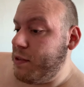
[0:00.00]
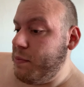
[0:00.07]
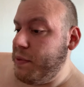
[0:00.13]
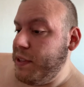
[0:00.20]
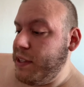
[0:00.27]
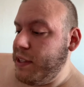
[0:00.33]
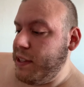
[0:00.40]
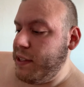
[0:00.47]
to
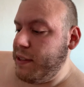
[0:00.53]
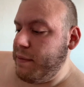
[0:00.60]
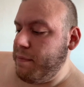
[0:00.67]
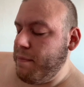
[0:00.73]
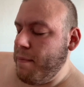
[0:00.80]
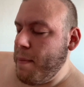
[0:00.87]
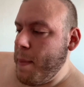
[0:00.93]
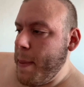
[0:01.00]
be
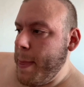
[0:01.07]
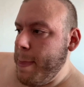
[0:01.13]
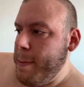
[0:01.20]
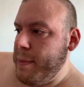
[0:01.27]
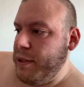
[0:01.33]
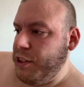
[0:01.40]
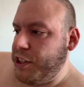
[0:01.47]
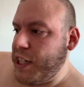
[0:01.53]

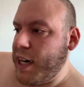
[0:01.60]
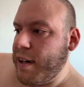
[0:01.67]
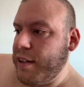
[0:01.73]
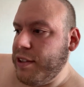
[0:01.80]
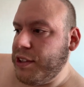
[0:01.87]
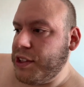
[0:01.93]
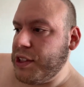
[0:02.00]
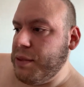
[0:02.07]

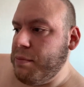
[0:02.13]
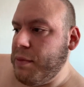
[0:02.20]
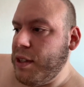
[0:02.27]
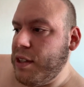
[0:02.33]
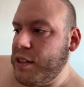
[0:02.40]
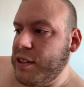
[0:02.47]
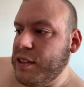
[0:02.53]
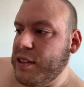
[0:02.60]
cherished
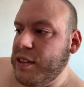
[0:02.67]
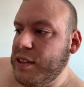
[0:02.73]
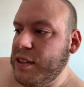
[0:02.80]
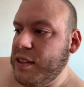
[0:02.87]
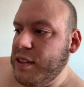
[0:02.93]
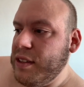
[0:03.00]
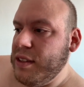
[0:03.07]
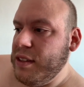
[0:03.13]
among,
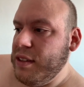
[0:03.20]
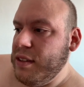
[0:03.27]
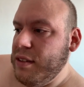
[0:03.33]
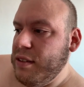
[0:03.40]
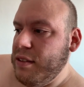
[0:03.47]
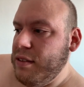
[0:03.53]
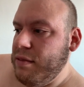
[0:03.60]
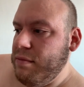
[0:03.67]

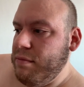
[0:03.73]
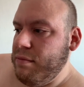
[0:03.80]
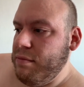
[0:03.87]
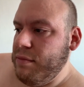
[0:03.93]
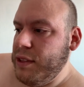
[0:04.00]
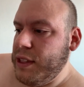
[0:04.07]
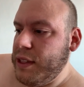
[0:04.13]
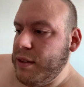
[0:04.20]

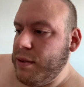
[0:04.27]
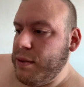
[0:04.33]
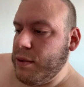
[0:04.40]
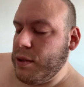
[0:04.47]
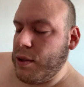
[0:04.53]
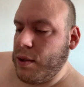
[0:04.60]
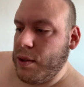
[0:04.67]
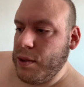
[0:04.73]

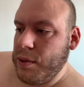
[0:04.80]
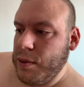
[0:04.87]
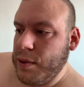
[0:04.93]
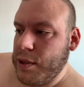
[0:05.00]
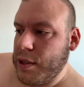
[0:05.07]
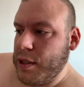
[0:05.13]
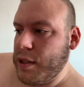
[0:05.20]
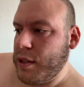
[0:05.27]
Law and
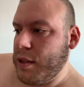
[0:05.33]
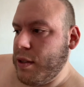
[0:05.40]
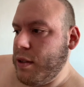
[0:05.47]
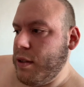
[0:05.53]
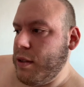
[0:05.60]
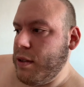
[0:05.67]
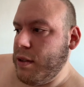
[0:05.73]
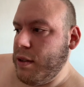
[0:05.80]

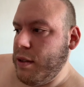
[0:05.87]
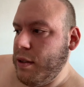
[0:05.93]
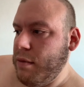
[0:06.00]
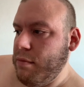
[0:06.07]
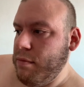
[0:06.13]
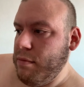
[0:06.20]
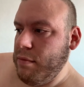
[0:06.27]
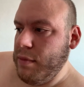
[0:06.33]
Order
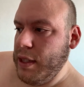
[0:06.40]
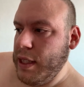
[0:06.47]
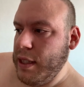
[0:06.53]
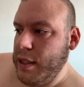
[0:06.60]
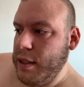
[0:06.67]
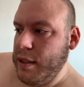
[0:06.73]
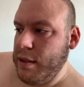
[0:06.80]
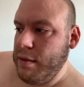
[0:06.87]

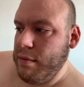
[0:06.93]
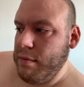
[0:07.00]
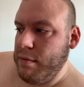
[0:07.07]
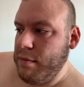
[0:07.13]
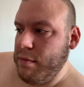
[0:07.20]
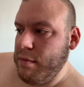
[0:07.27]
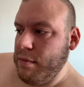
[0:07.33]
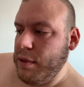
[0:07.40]

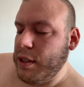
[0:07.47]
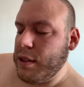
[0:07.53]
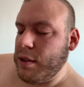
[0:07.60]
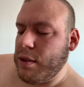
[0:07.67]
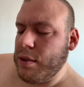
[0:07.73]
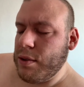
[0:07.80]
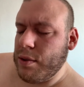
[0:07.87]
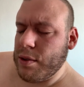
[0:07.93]
and, Law and
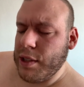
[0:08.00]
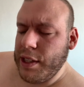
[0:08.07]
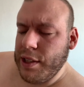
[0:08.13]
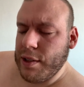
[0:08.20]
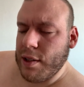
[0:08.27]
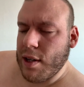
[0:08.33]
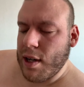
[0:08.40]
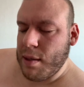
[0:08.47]
Order,
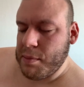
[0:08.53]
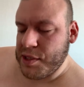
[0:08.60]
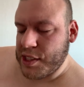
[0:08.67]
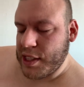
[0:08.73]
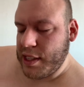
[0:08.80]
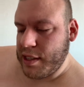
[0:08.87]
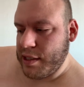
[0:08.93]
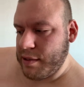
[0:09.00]
ER,
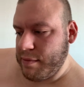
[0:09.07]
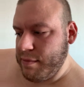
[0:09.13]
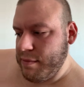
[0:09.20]
Homicide,